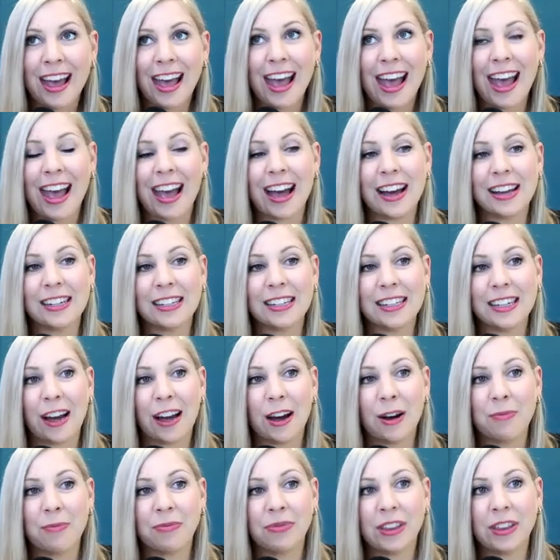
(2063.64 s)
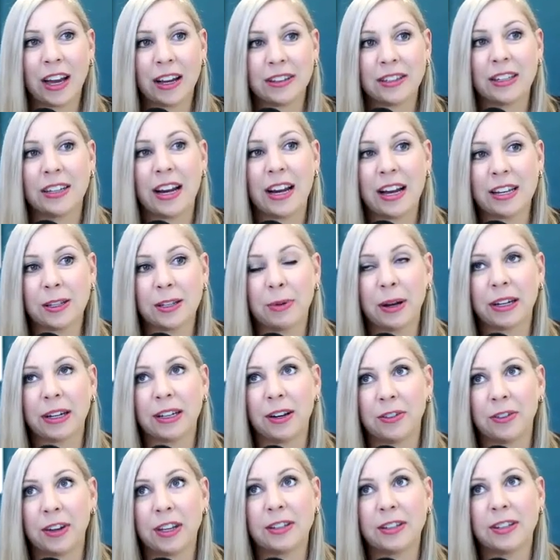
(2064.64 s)
And that's an aspect
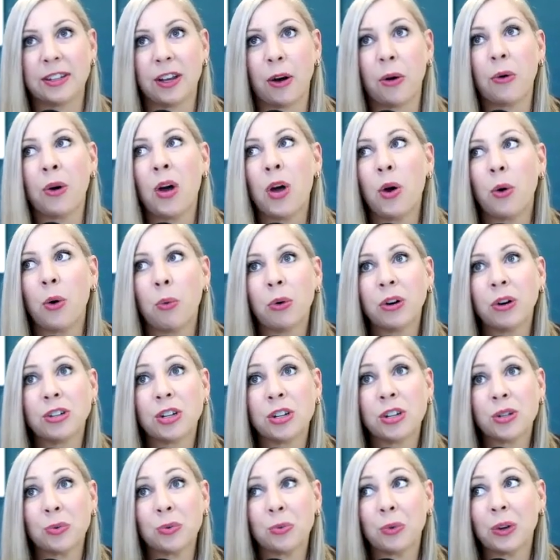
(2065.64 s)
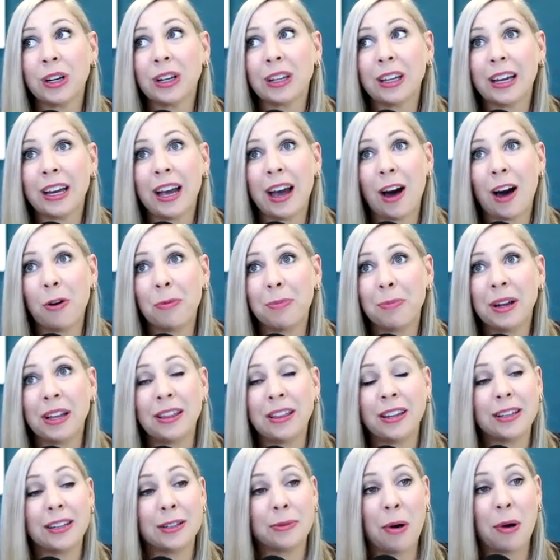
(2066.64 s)
of it. So we're just really
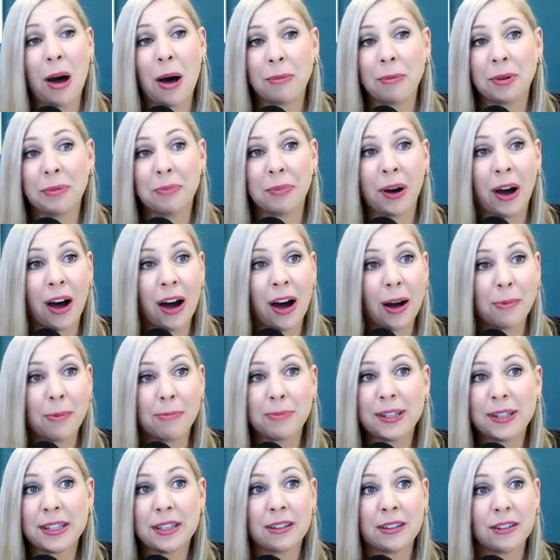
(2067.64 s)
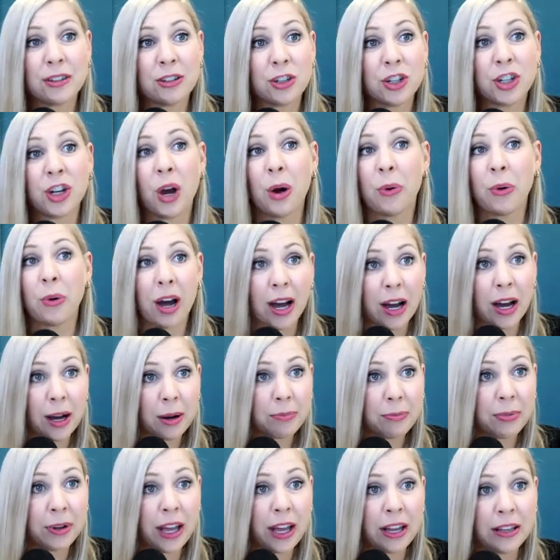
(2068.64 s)
helping these mom and pops show
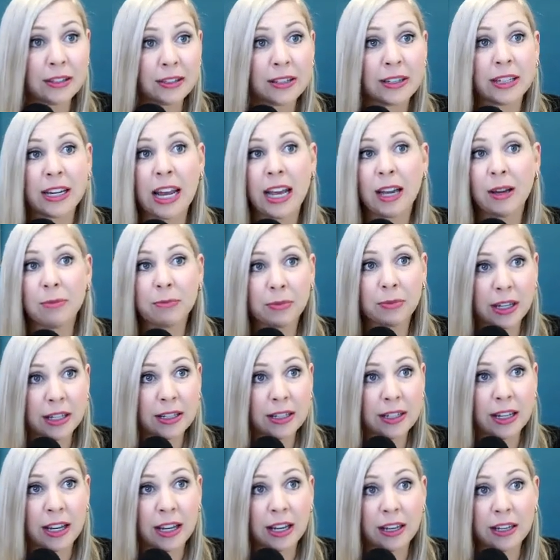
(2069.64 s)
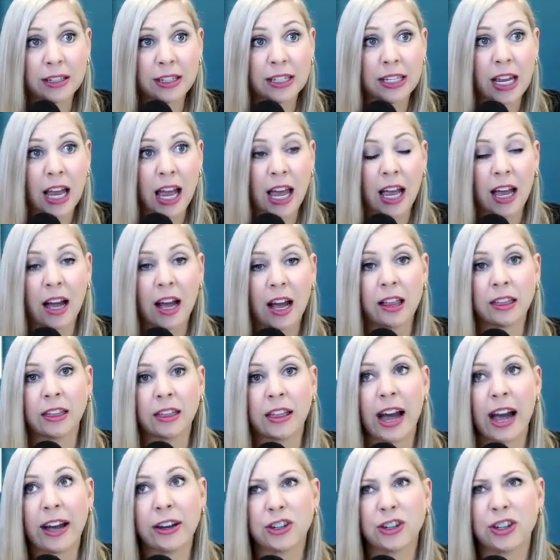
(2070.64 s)
up and stay in business. And
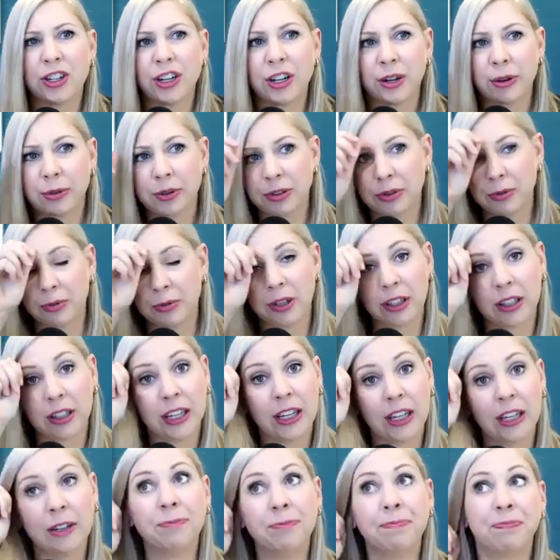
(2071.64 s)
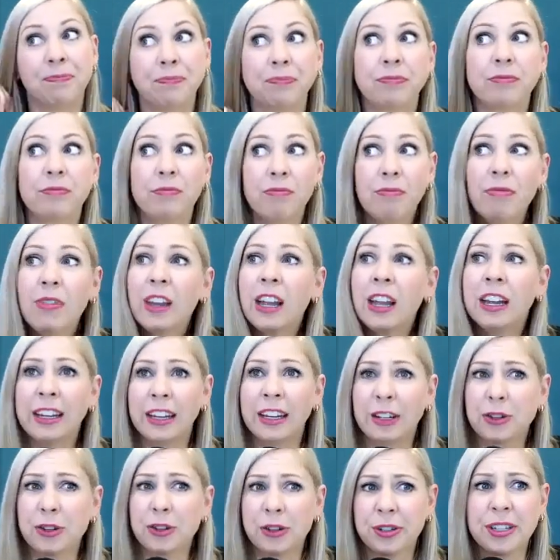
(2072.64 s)
last year was really an
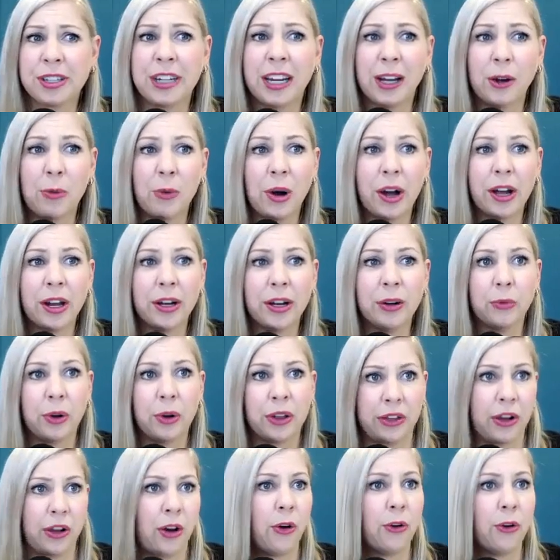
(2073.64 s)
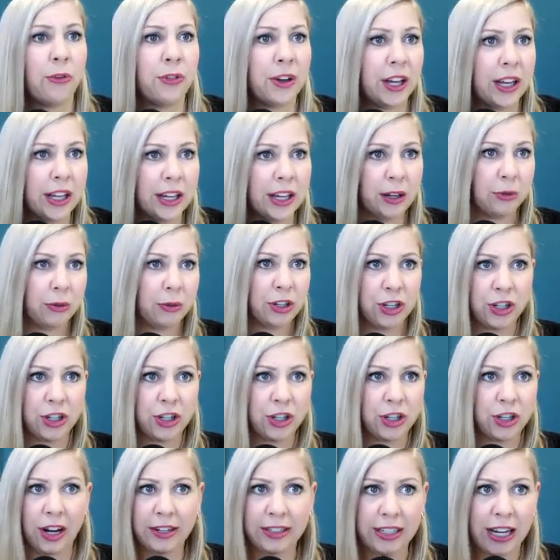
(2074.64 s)
interesting one with COVID and with
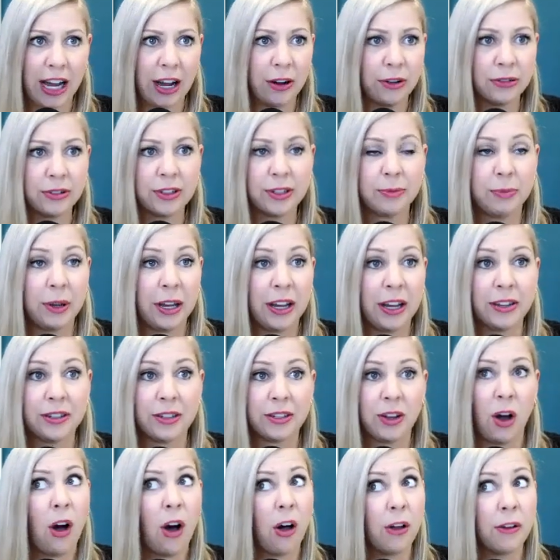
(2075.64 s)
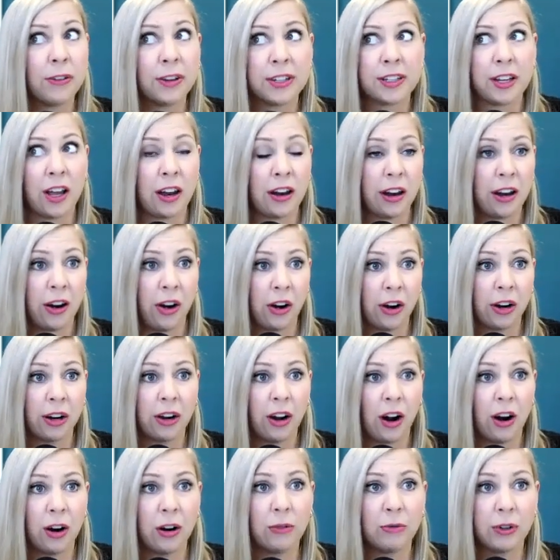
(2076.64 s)
shutdowns, because all of a sudden
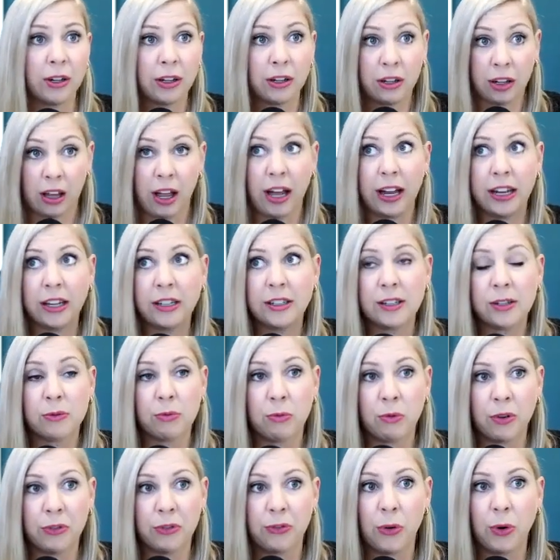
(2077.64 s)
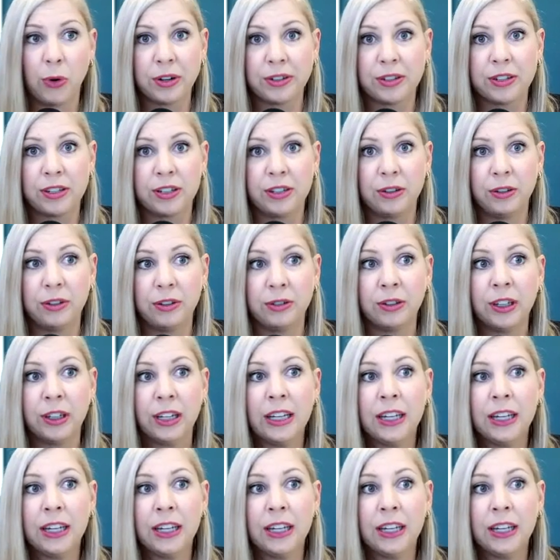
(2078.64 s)
our clients were forced to